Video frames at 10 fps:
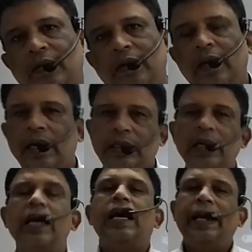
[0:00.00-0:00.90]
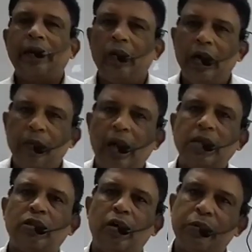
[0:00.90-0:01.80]
Next, equivalent
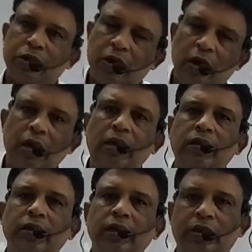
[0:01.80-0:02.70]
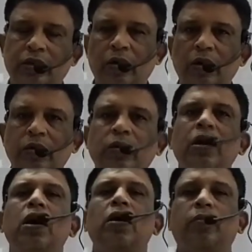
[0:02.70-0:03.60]
mass of salt is equal
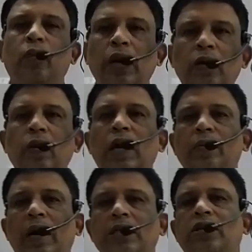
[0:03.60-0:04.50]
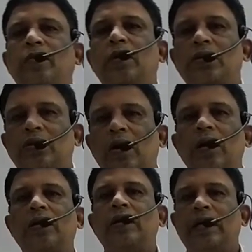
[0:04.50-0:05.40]
to molecular mass of the
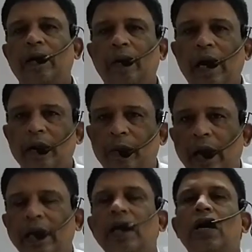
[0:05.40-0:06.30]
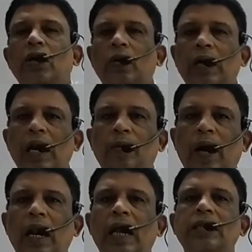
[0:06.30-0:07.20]
salt divided by total
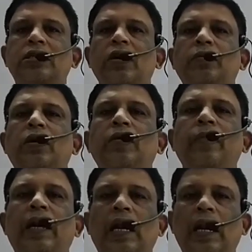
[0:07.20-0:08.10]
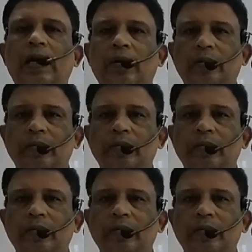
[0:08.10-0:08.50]
valence of the metal atom.